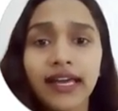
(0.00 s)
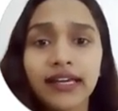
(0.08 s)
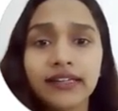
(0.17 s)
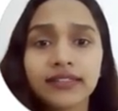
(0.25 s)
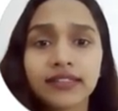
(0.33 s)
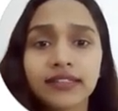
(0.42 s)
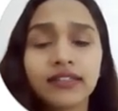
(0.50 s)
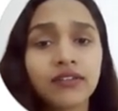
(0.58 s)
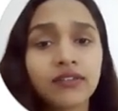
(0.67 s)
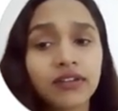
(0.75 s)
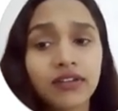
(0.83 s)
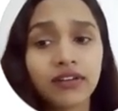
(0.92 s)
And
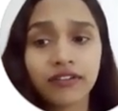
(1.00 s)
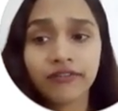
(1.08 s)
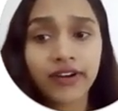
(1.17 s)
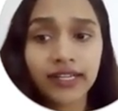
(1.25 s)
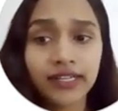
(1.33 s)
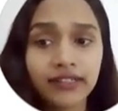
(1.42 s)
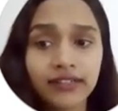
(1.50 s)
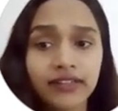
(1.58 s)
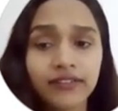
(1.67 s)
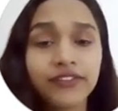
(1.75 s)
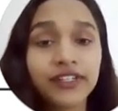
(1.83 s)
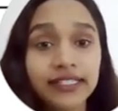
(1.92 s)
why
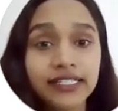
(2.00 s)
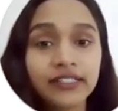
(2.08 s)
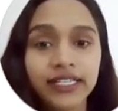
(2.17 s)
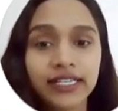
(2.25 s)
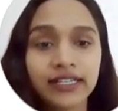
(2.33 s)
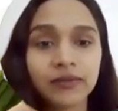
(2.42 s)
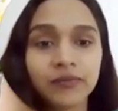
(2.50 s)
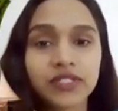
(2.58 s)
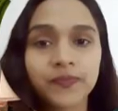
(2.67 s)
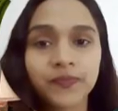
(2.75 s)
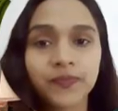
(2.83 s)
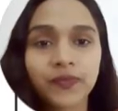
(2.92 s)
we need
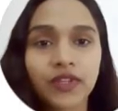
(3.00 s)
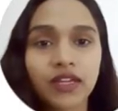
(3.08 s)
VLMs?